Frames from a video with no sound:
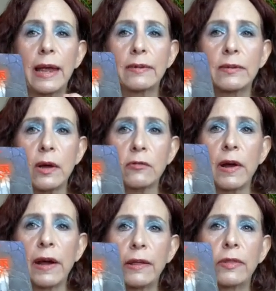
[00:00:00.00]
It's
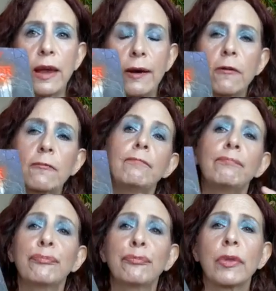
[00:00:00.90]
already there,
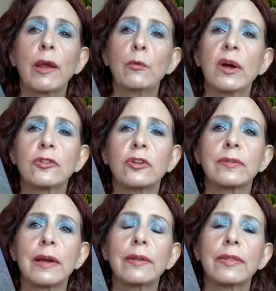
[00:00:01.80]
which
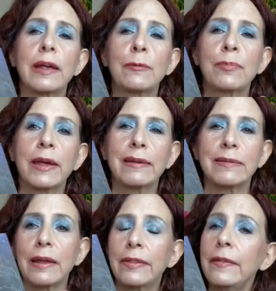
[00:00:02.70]
is a good thing,
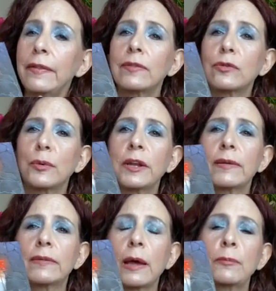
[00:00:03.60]
because I think this one
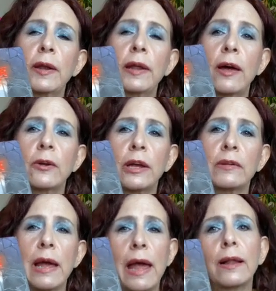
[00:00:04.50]
is coming out
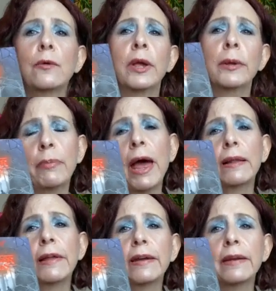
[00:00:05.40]
as a Halloween
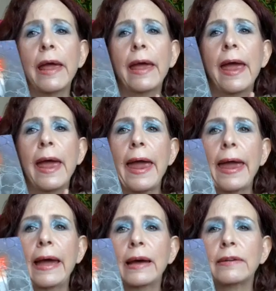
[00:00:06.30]
palette,
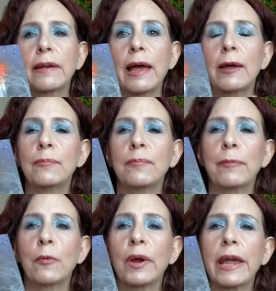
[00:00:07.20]
and
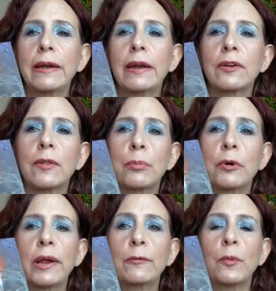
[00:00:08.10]
um, we're getting to the
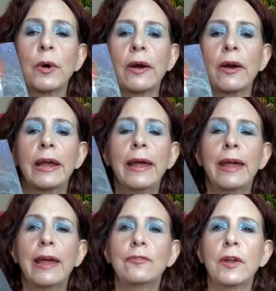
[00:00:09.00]
point where
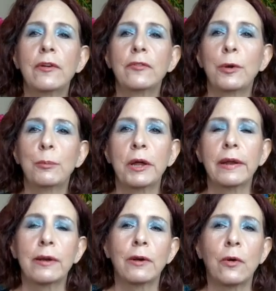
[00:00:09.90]
even if you put
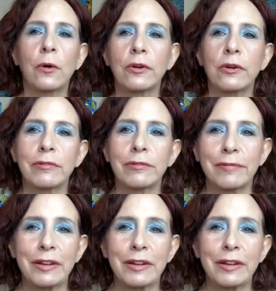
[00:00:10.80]
in an order,